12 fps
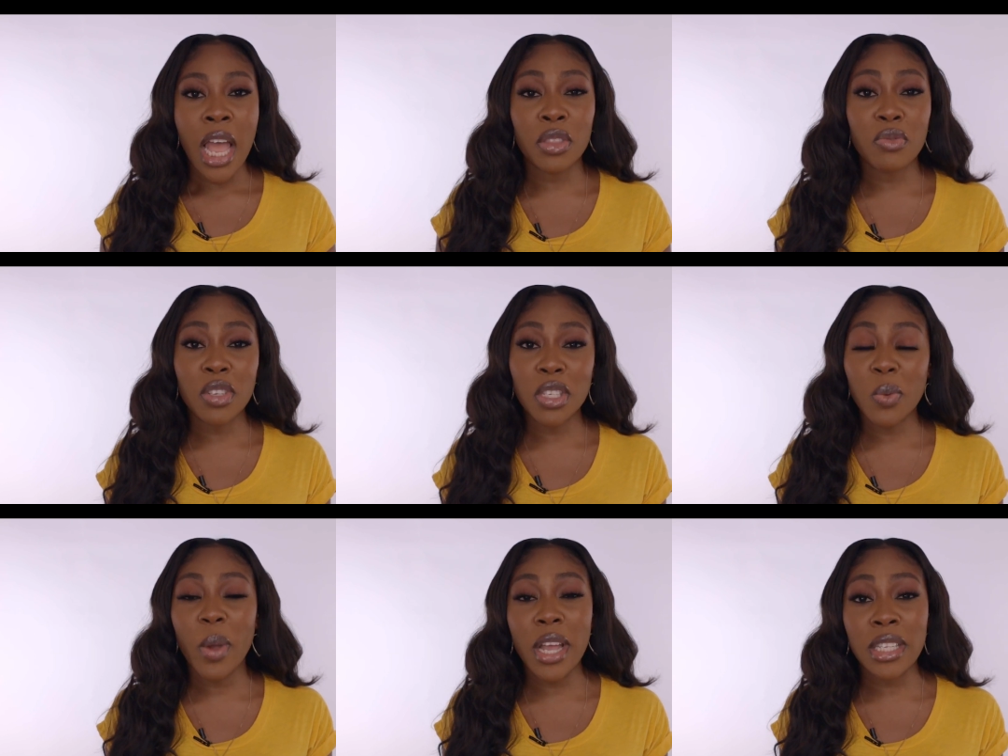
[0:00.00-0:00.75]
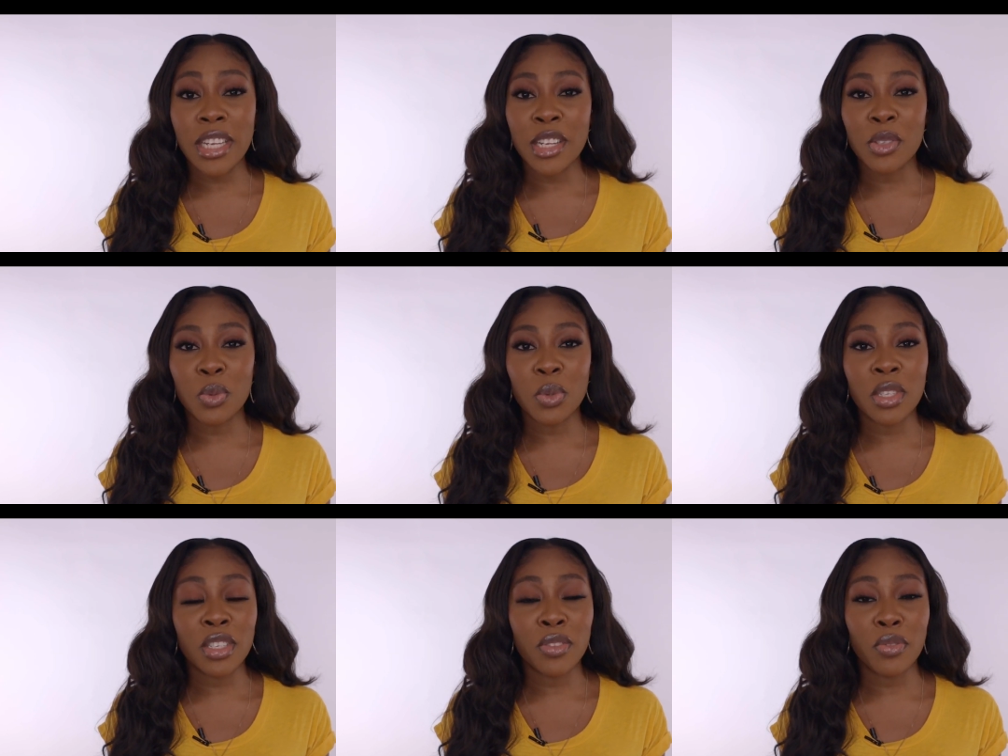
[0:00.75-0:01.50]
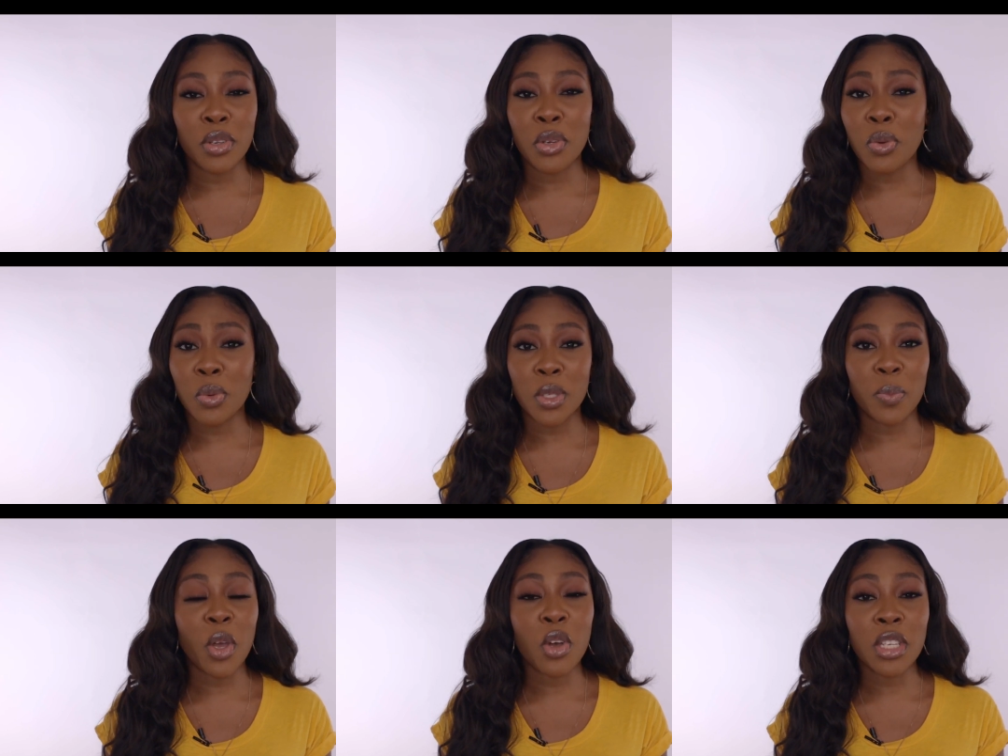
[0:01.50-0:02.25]
Now, the reason why I decided to do this video
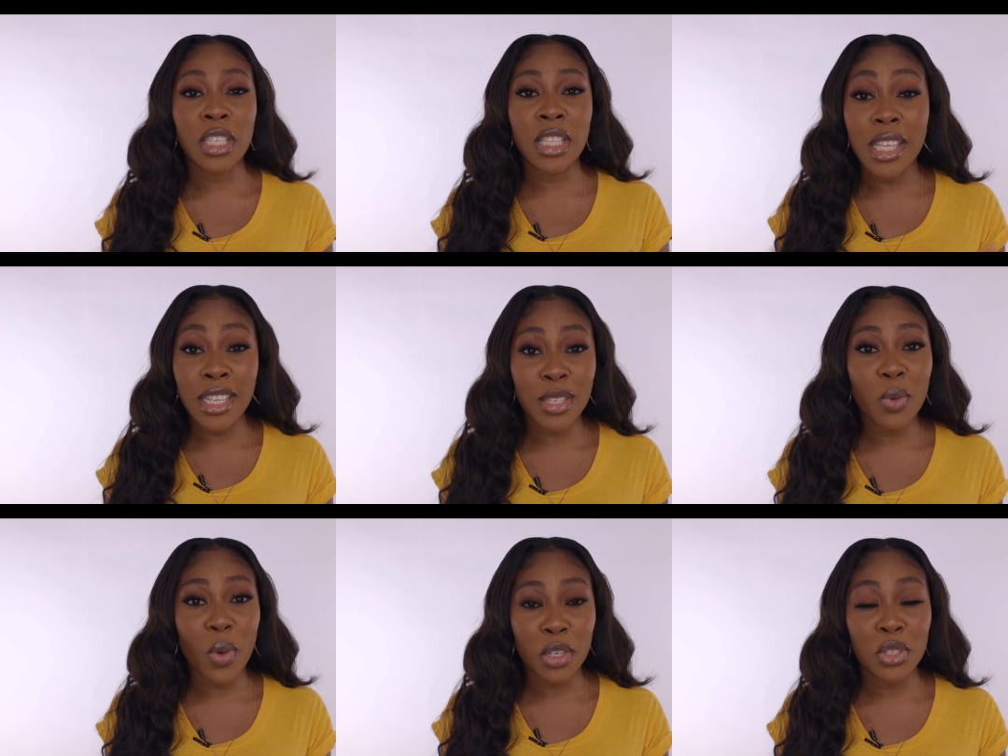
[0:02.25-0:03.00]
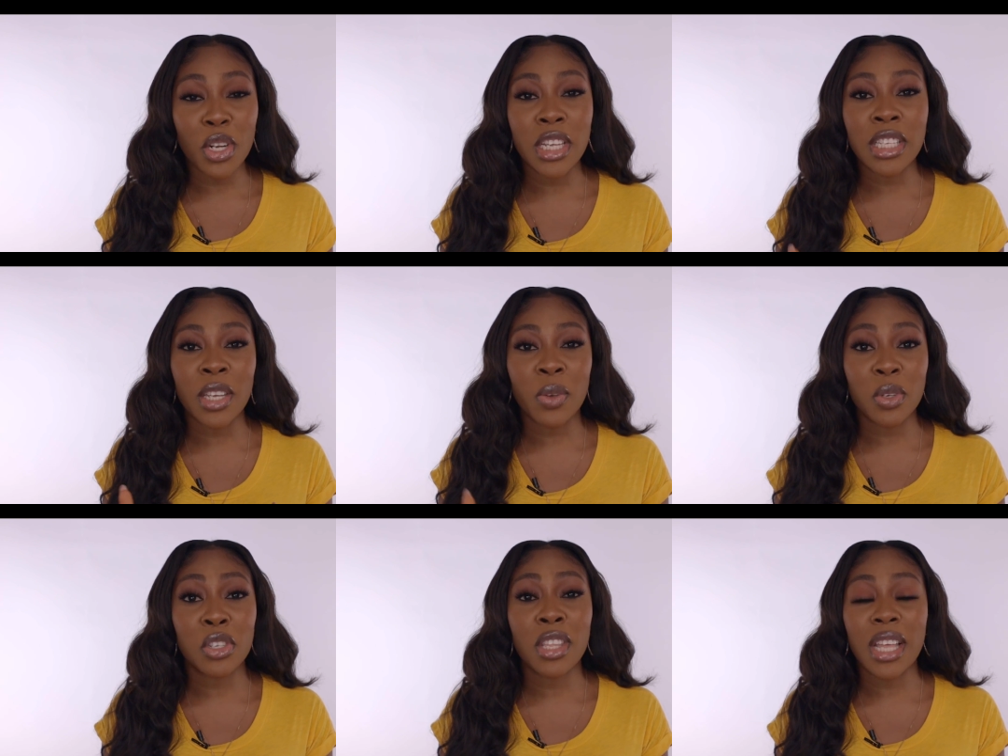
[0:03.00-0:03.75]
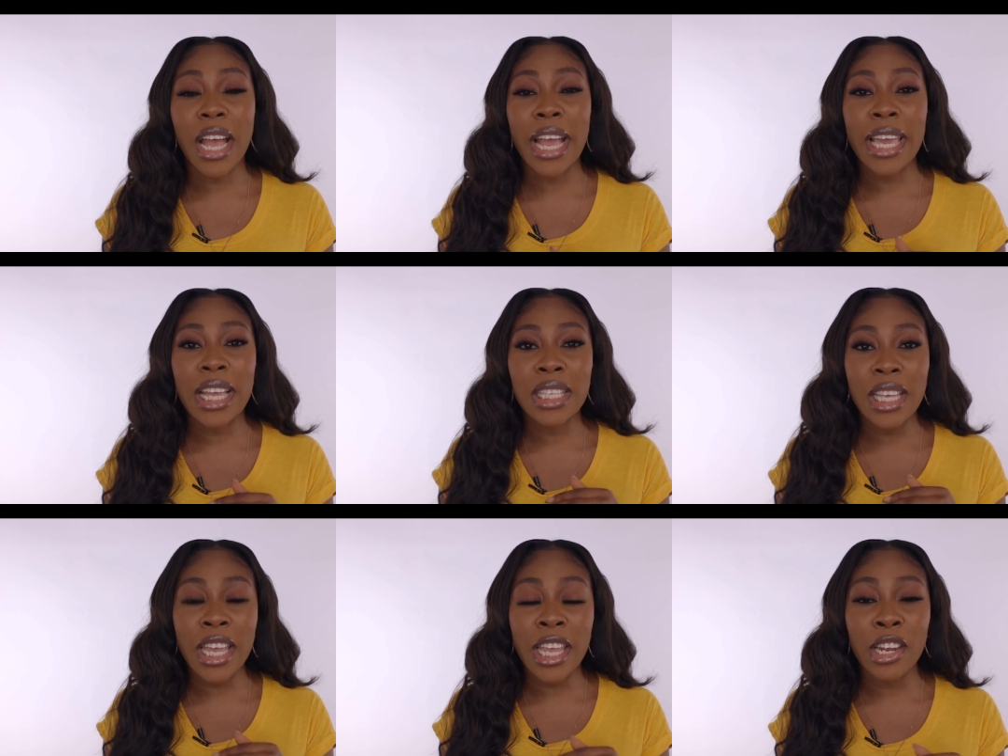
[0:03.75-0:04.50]
was because this question is a question that I
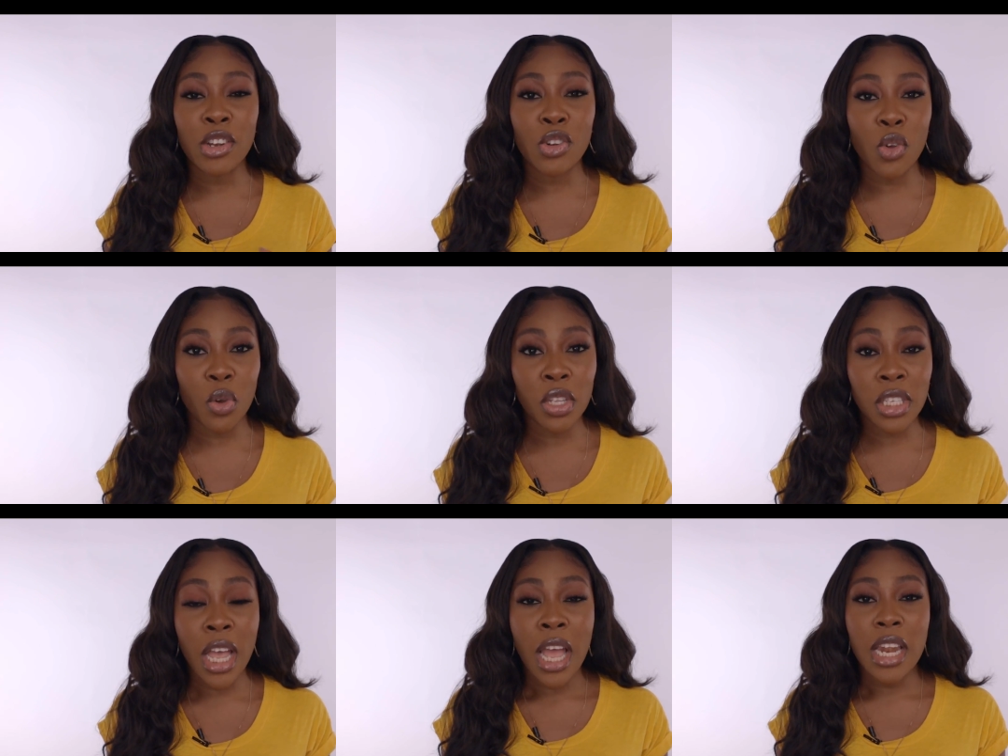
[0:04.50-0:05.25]
get a lot.